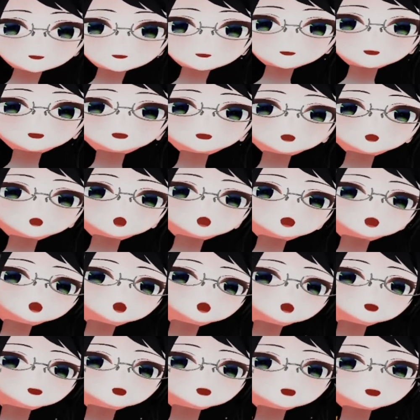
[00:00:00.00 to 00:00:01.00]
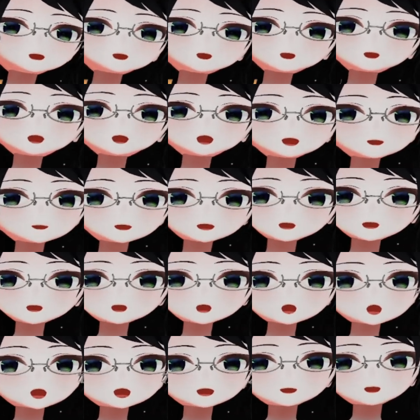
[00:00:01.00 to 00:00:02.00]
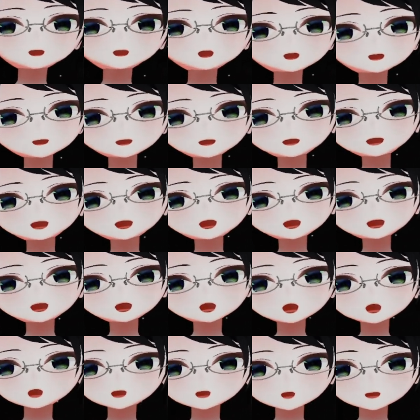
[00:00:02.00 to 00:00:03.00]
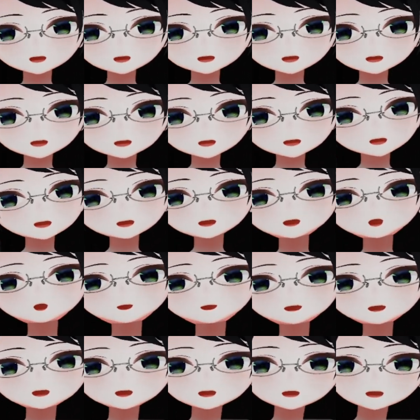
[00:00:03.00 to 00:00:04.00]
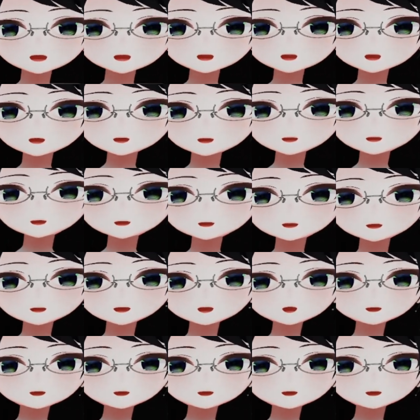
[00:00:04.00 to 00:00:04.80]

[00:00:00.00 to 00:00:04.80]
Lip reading: Don't let some hell-bent heart leave you bitter.